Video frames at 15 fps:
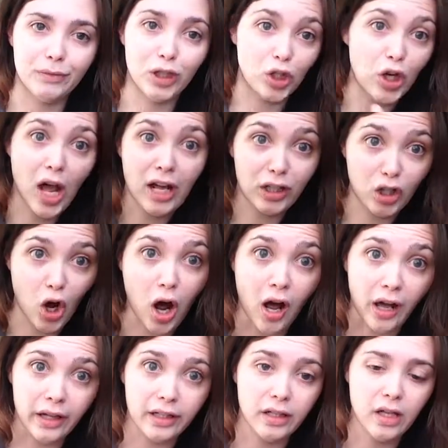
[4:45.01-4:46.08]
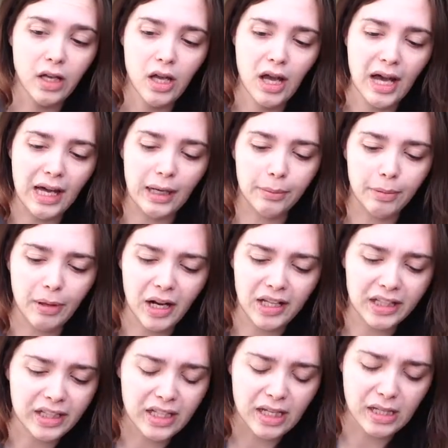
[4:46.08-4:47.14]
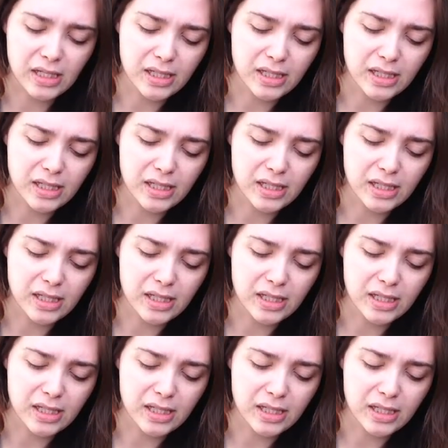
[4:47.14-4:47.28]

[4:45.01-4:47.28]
They're not gone. I'll probably need